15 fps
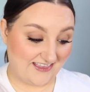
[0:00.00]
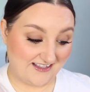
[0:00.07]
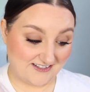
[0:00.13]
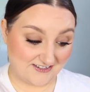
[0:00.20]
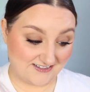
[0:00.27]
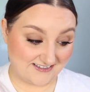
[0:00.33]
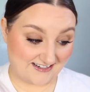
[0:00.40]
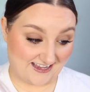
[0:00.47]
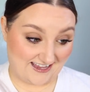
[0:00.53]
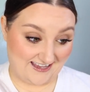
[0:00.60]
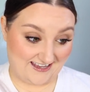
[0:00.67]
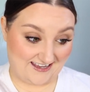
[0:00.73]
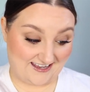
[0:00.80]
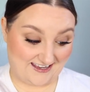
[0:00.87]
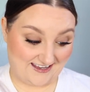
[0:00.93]
These are
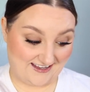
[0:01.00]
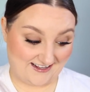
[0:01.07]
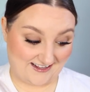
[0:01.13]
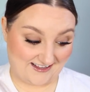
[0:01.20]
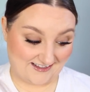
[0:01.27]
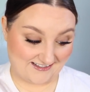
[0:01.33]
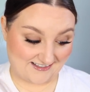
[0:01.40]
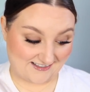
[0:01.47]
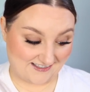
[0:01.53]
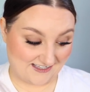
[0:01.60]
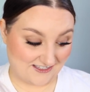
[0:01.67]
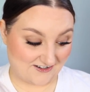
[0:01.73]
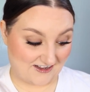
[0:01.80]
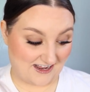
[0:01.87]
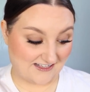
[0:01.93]
nice.
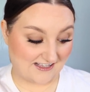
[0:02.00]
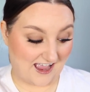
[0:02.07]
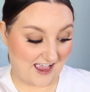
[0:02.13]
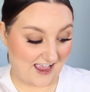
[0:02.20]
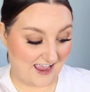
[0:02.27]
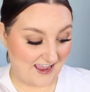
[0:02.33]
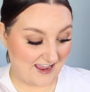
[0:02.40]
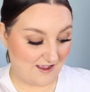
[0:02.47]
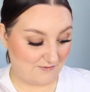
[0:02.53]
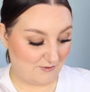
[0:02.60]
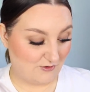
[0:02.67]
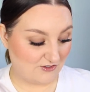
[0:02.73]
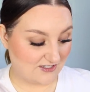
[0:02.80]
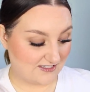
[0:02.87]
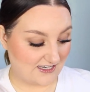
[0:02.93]
These are nice. I am the
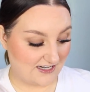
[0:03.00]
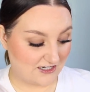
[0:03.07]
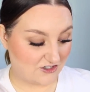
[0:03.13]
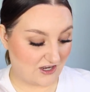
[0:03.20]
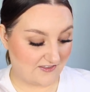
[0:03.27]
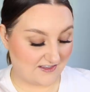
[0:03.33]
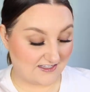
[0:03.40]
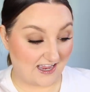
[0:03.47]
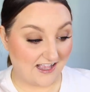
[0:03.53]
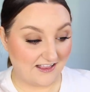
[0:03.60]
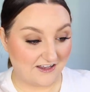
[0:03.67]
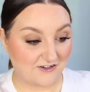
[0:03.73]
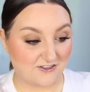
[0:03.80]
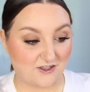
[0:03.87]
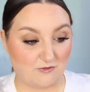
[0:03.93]
most excited to try these
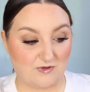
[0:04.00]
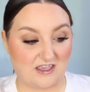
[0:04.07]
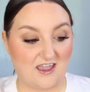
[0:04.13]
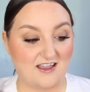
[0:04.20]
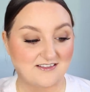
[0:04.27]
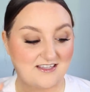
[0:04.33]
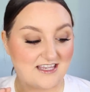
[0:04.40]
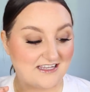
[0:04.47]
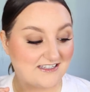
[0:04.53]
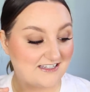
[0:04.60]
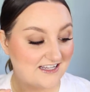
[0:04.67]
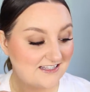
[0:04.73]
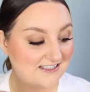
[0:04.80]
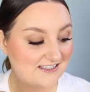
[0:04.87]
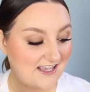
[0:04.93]
highlighters though because he
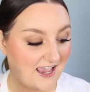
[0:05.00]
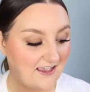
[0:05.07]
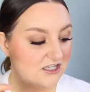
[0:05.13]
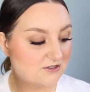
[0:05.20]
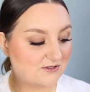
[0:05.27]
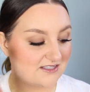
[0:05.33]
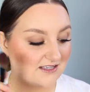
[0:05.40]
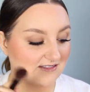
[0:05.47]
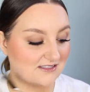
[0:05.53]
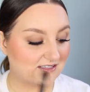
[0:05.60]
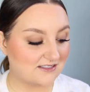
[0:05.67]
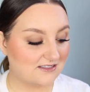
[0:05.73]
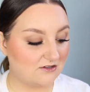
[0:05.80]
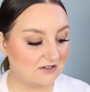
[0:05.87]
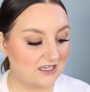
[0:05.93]
did say, so it says,
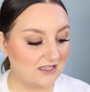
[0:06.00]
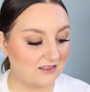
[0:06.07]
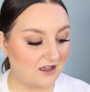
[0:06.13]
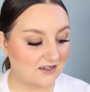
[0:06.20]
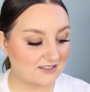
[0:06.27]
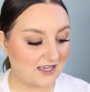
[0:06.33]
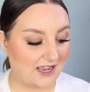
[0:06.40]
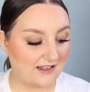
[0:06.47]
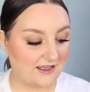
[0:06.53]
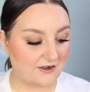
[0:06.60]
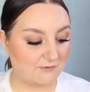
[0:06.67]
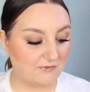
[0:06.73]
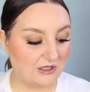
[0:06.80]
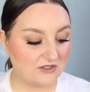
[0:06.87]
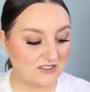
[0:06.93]
this silky luxe
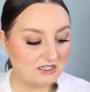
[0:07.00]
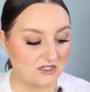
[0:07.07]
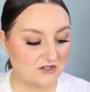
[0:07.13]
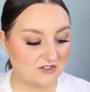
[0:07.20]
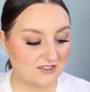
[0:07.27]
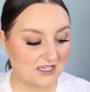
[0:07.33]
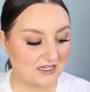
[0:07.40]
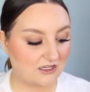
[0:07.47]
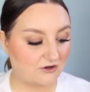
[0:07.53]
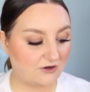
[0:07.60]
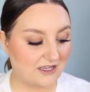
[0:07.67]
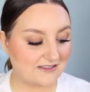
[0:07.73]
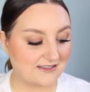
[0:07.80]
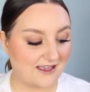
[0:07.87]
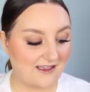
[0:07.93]
highlighter melts into your skin and
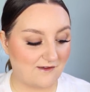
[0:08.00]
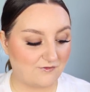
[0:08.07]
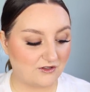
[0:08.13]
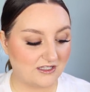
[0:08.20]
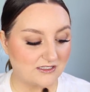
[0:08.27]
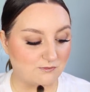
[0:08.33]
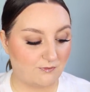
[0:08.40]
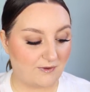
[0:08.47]
creates that effortless